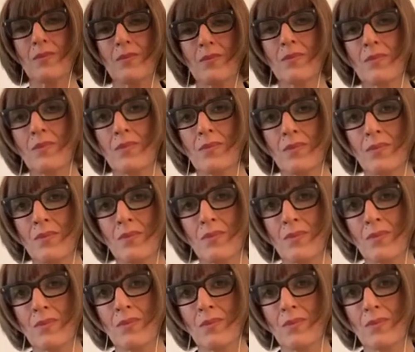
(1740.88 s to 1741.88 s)

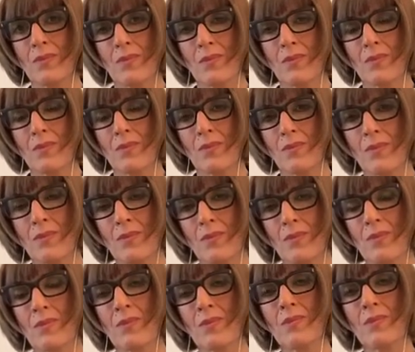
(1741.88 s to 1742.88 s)

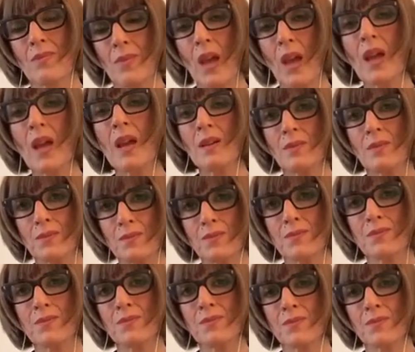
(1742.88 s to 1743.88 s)

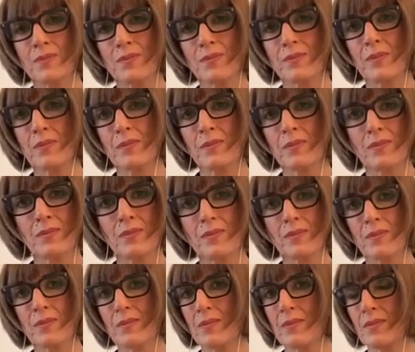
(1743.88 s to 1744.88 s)

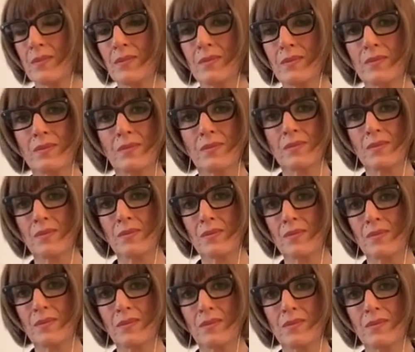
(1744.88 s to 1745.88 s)

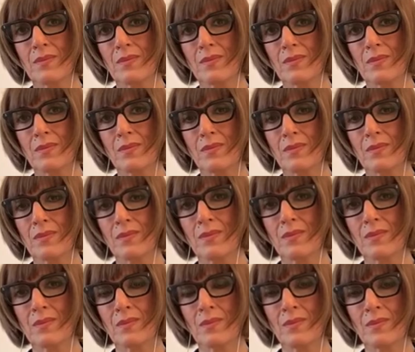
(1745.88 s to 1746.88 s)

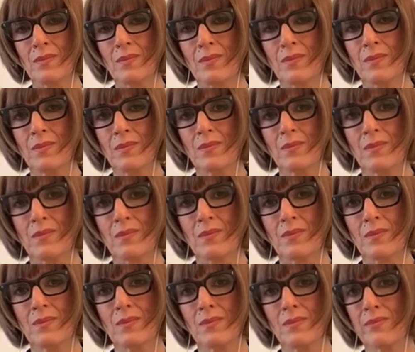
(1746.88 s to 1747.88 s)

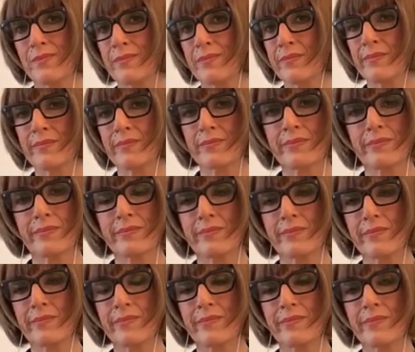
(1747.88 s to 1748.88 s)
No words are spoken by the person on screen.